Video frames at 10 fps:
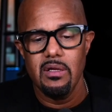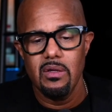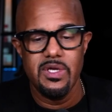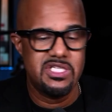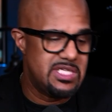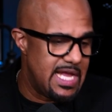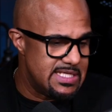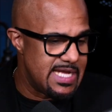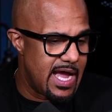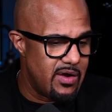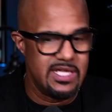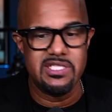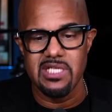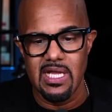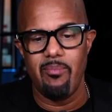which stands out is
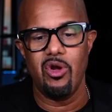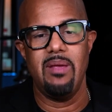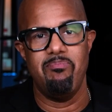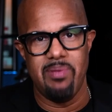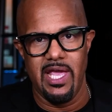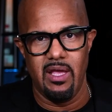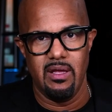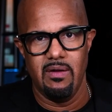Celebrity B,